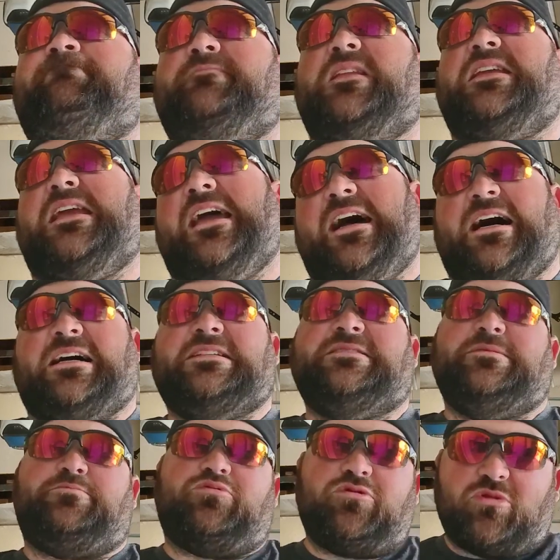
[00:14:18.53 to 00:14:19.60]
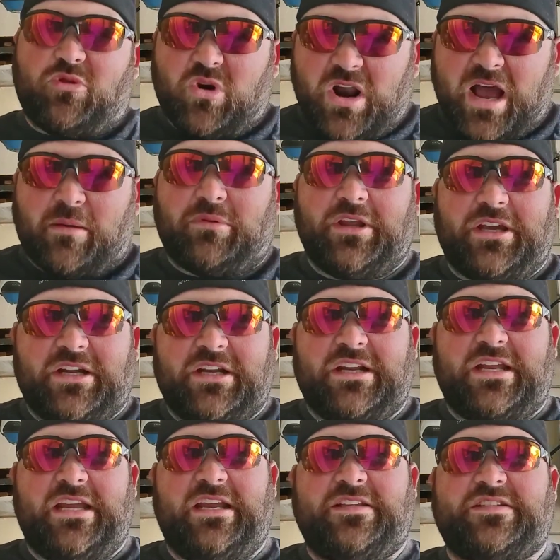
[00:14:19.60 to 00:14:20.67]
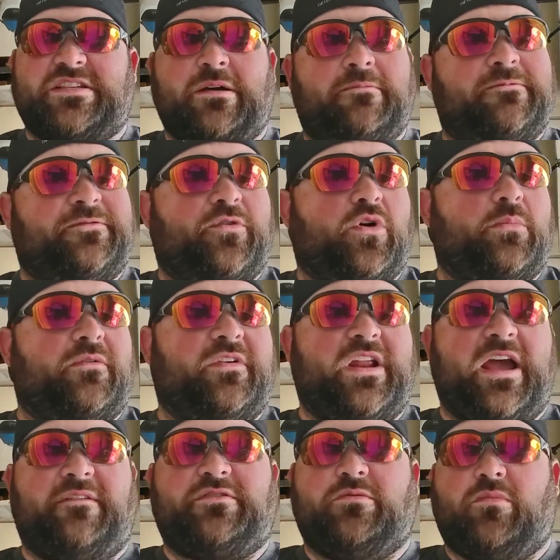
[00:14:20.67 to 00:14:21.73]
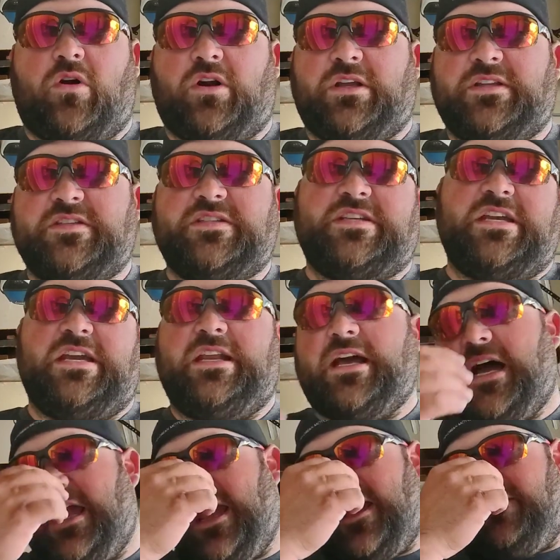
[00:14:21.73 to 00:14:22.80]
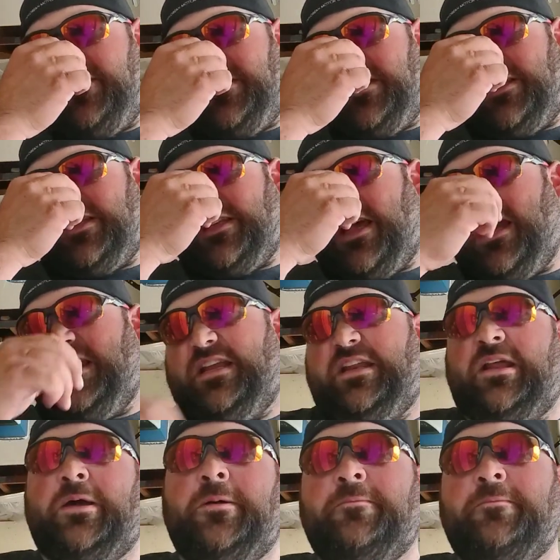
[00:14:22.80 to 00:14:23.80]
yeah, probably going to need some form of an aftermarket seat. I haven't decided